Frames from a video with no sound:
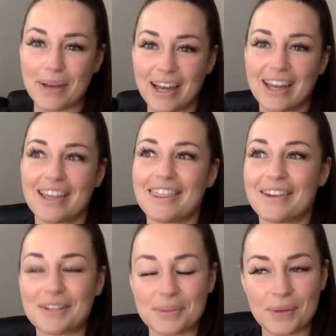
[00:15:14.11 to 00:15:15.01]

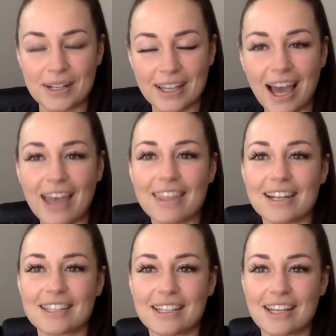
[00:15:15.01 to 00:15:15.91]
But there was one guy
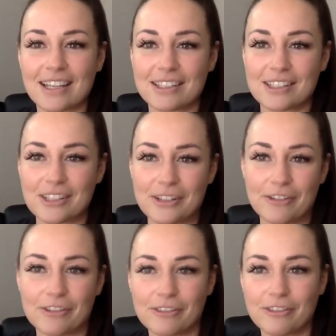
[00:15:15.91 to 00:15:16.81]
that I said yes
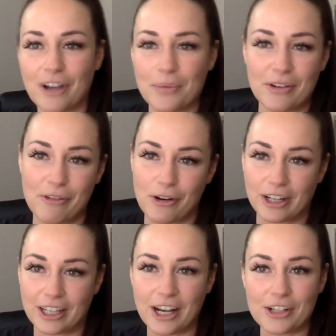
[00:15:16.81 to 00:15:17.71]
to from a
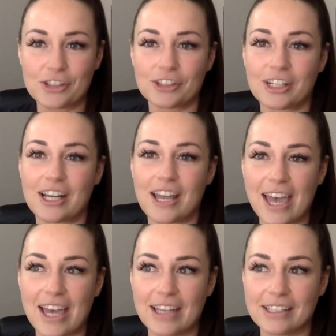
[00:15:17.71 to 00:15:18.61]
foreign country,
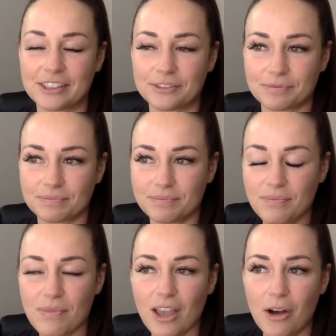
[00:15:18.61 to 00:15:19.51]
and
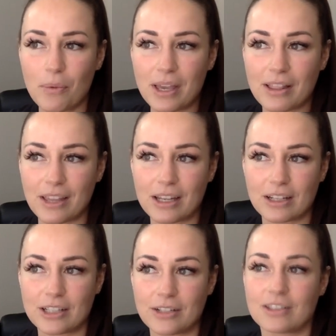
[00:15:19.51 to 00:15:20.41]
a week
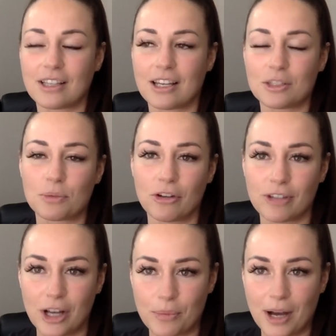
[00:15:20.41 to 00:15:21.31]
later I noticed that his
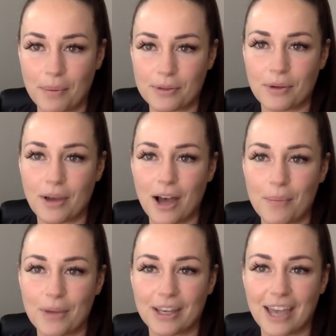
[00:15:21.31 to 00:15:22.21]
profile popped
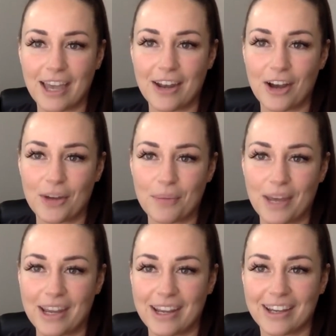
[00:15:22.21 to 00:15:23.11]
up again on
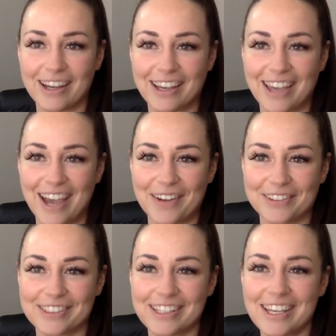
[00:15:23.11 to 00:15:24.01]
my
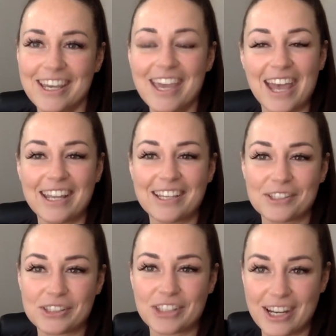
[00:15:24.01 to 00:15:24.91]
account, and he had
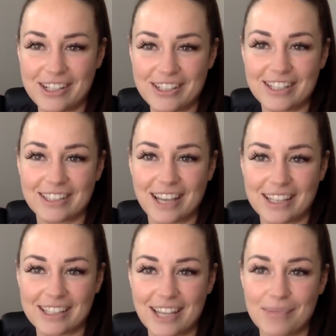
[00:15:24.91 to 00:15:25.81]
changed his
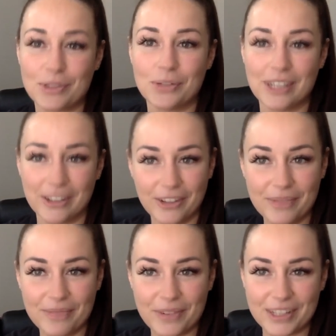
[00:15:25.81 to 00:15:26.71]
last name to
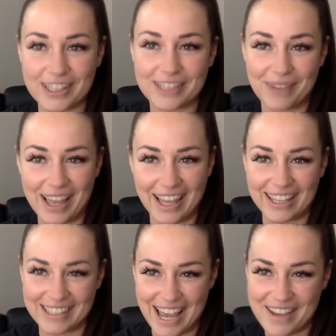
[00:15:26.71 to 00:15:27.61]
Neil, which is my
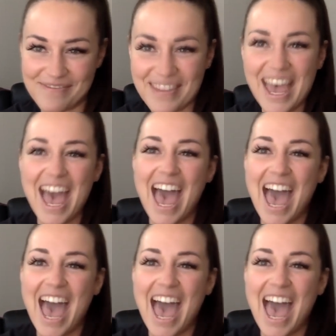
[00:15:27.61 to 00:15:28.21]
last name.